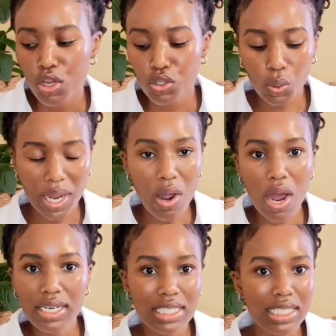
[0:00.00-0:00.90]
So I
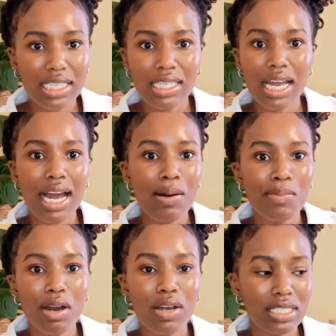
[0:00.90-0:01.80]
honestly,
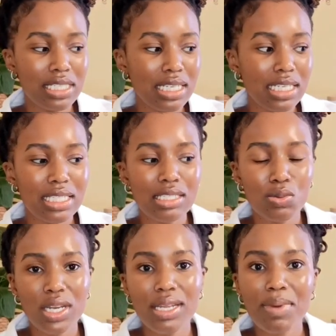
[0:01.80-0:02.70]
um, honestly, it's, it's
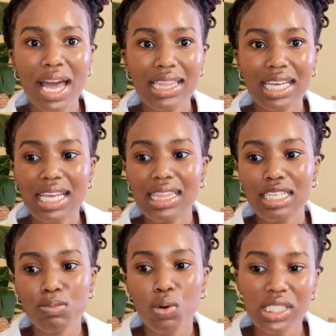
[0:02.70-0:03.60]
really bad that at
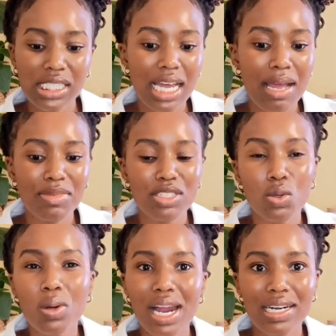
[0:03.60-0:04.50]
this point in time, there's
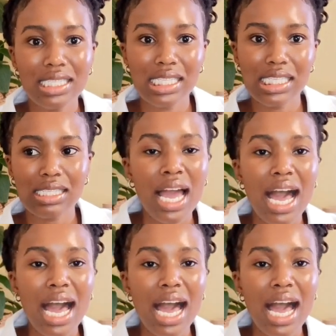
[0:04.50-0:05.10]
no guarantees.